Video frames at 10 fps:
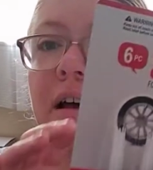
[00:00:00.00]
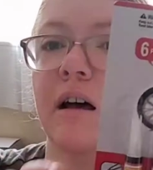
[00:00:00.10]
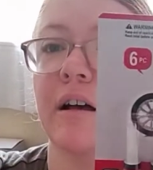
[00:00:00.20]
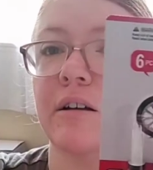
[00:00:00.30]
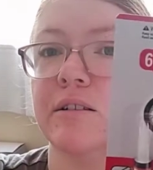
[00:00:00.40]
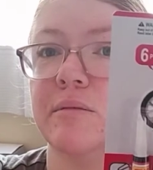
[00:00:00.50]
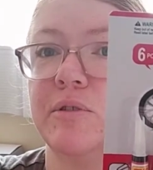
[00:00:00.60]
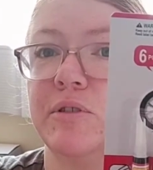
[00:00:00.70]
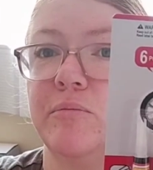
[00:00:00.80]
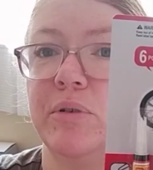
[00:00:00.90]
I got some
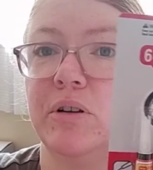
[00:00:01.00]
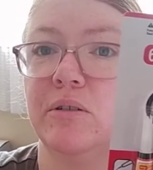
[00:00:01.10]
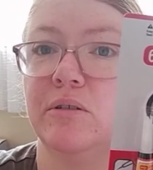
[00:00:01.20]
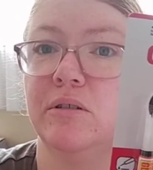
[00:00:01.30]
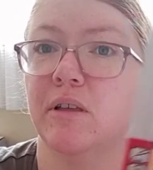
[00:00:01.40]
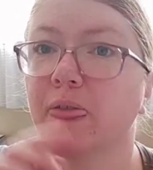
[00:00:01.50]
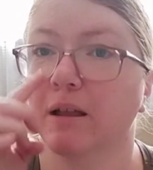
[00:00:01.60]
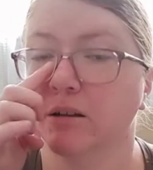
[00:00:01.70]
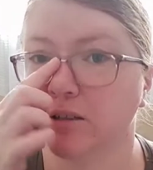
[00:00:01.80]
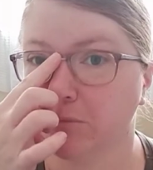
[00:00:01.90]
super glue,
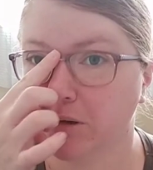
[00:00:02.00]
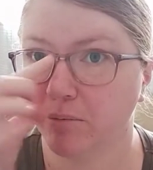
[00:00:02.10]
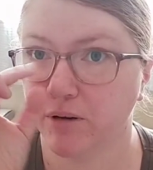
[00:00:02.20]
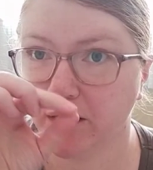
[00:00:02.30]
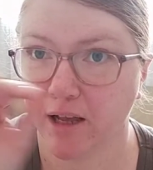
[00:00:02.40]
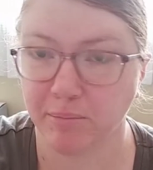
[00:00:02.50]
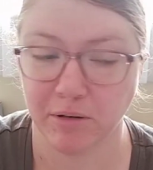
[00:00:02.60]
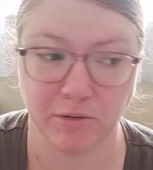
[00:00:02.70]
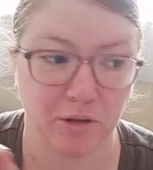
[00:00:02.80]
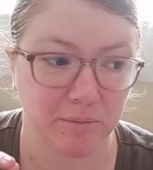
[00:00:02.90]
which I'm going to put a
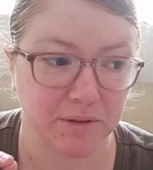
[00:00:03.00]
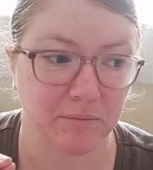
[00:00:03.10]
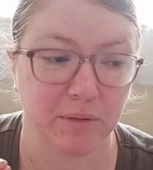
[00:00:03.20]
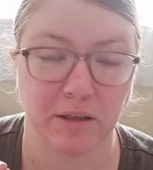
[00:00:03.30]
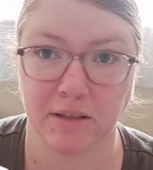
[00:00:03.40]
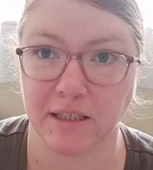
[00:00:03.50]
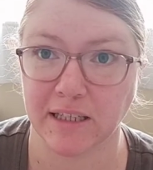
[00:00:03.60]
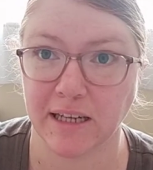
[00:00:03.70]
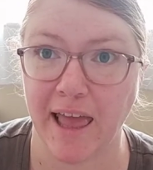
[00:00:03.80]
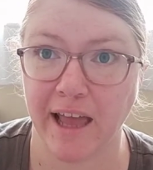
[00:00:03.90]
couple of drops in because I
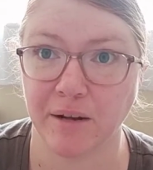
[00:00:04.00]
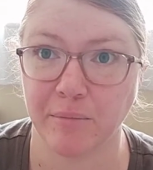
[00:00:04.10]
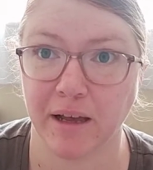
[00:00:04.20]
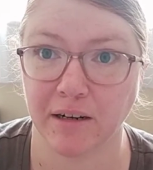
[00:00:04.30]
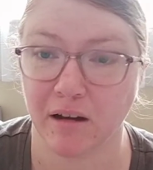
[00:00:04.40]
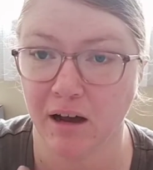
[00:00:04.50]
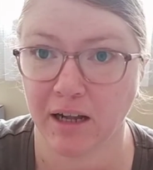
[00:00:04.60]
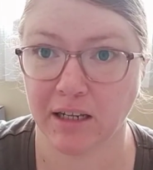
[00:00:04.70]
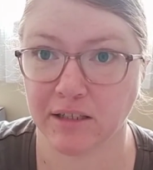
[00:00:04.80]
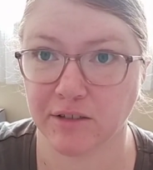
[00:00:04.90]
did hand-bound
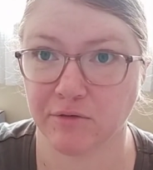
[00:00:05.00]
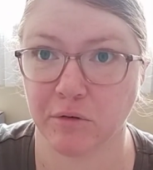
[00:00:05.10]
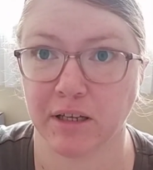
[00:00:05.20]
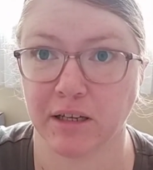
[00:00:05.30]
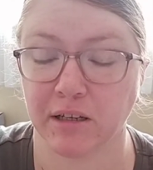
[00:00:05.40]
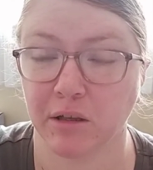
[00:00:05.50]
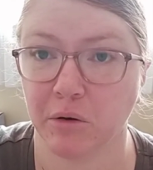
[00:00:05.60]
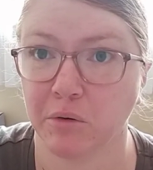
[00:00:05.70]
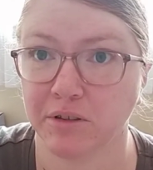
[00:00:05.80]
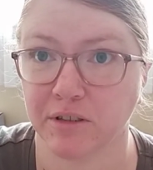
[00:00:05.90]
eyelets for the
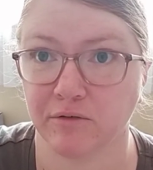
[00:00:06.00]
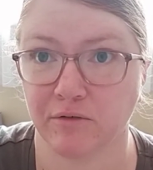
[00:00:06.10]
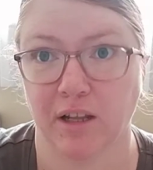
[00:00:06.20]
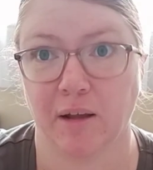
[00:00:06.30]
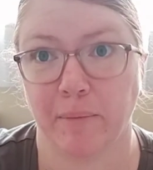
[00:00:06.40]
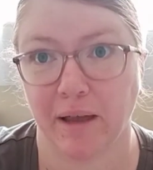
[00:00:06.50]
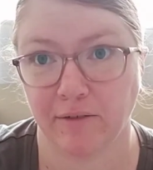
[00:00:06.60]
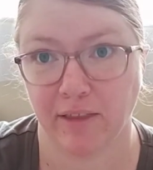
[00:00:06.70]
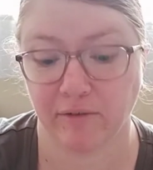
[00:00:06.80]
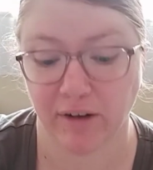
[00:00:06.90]
corset that I made
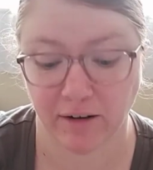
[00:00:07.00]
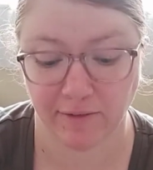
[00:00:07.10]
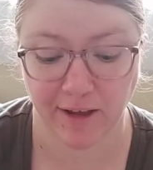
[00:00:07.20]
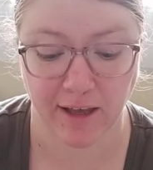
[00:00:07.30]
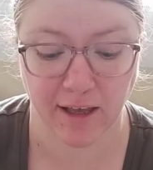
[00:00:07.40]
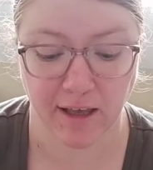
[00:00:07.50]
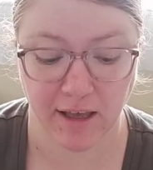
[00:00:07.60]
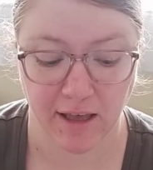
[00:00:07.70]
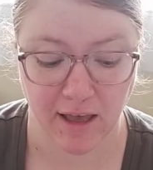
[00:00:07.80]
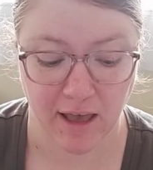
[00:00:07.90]
for the Ren Fair,
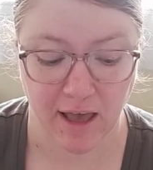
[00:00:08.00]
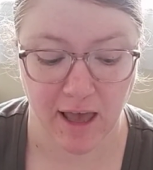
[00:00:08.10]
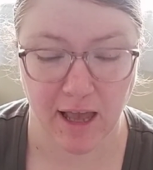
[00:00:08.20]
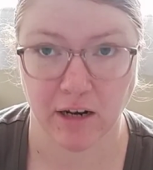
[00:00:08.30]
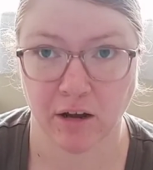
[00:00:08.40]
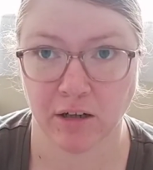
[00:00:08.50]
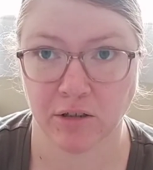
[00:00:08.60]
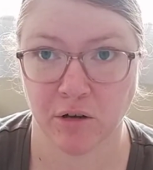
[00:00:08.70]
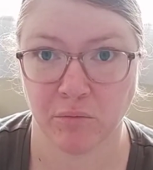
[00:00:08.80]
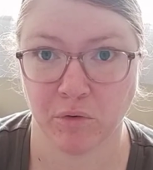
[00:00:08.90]
and I
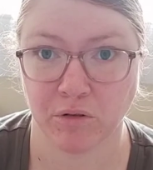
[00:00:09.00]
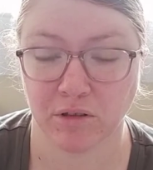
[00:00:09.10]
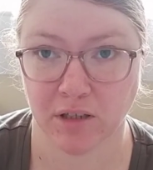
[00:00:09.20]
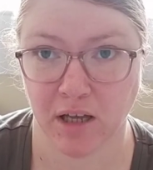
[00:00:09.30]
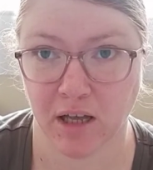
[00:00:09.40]
don't want to